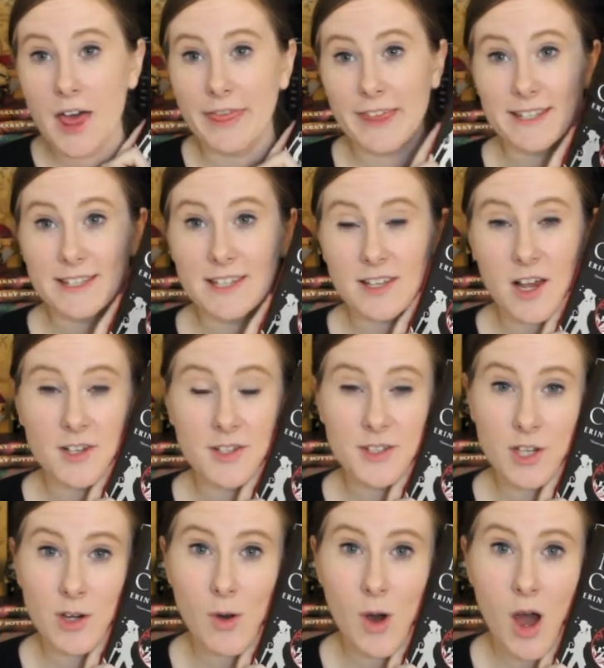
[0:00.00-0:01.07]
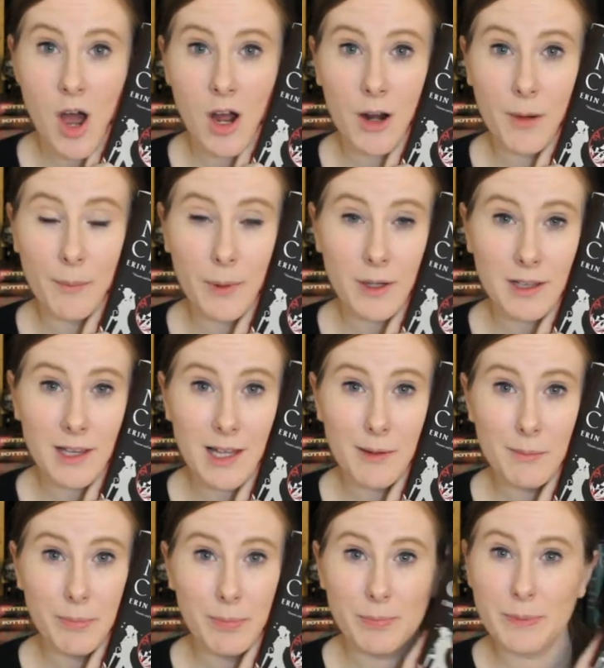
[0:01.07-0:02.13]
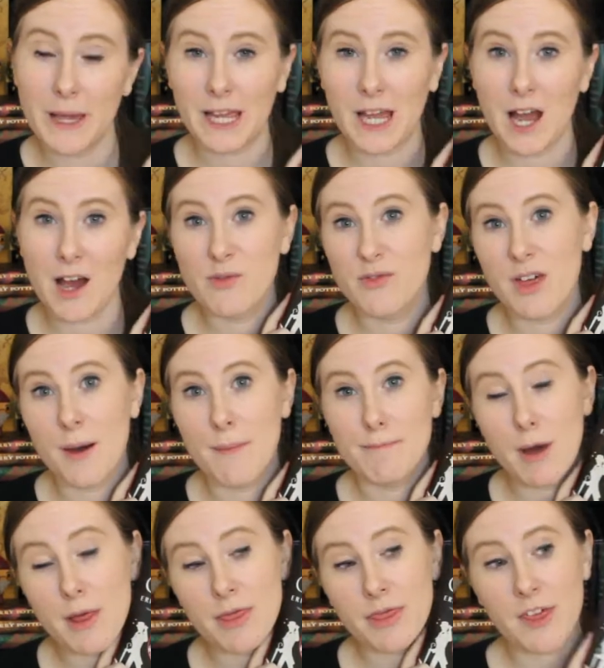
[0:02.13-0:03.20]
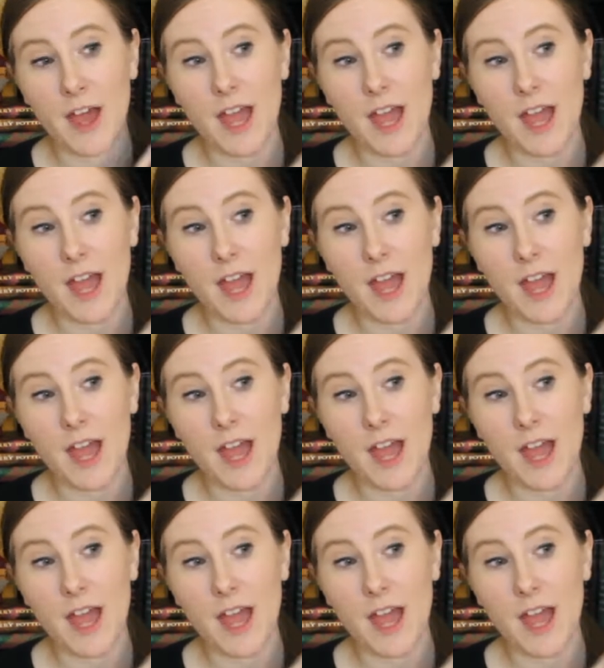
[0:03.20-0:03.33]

This is also our book club pick of the month.